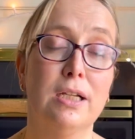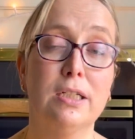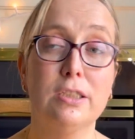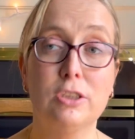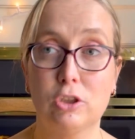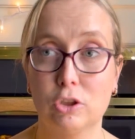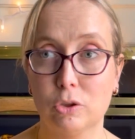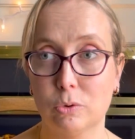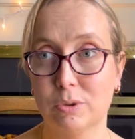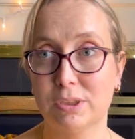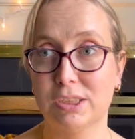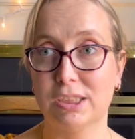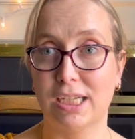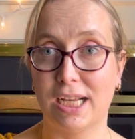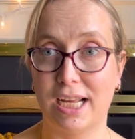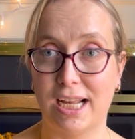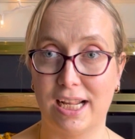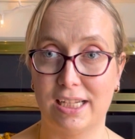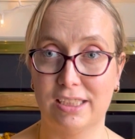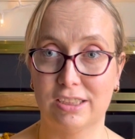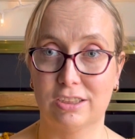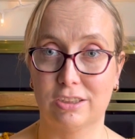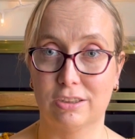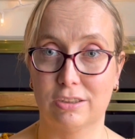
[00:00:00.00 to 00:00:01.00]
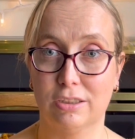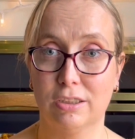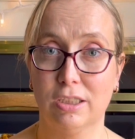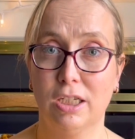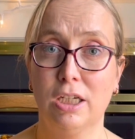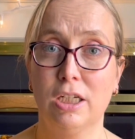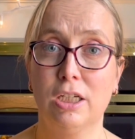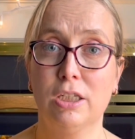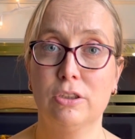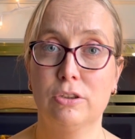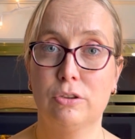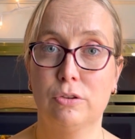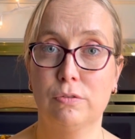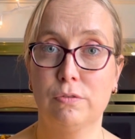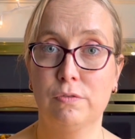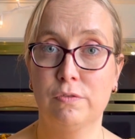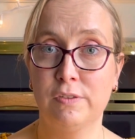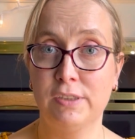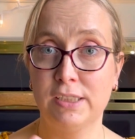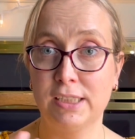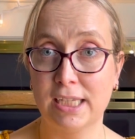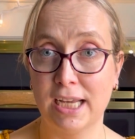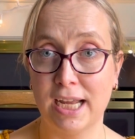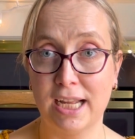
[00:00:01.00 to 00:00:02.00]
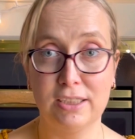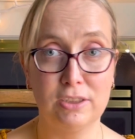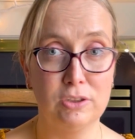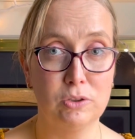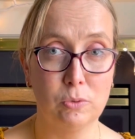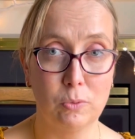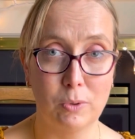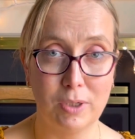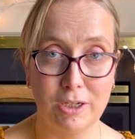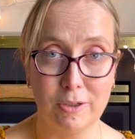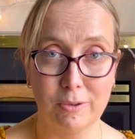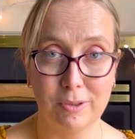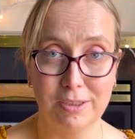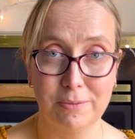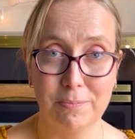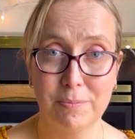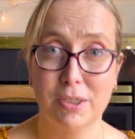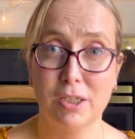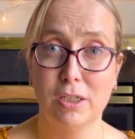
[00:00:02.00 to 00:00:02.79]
Jewish answer to Veganuary,